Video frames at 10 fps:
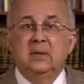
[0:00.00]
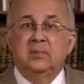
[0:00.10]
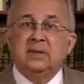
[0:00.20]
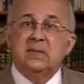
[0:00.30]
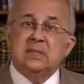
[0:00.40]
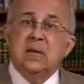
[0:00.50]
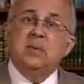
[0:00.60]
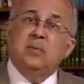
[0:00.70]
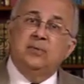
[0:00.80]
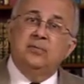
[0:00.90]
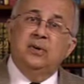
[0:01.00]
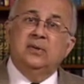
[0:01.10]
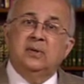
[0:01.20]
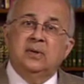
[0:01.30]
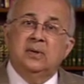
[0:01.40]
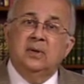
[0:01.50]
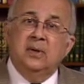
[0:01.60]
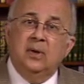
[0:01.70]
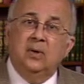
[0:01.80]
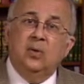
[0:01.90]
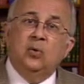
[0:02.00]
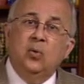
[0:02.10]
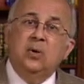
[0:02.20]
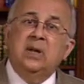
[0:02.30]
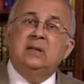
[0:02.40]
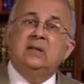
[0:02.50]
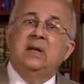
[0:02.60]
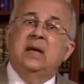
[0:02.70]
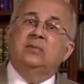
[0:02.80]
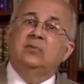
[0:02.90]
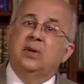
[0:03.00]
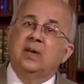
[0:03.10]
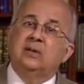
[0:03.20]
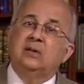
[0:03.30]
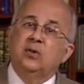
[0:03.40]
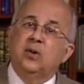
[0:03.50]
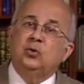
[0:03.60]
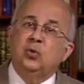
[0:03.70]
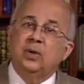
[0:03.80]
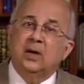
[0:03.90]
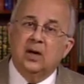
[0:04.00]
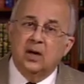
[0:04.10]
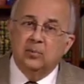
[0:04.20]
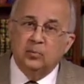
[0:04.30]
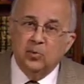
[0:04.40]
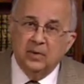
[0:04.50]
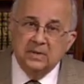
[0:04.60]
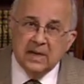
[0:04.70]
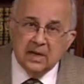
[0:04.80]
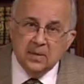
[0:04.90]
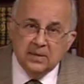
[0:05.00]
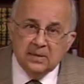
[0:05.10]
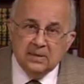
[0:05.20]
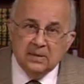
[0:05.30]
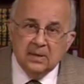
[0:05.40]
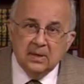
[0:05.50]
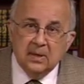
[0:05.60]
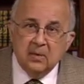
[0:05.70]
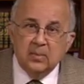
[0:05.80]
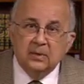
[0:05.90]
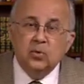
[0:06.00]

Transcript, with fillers: But Nizami went further. Not only did he advocate not doing harm to one's enemies, but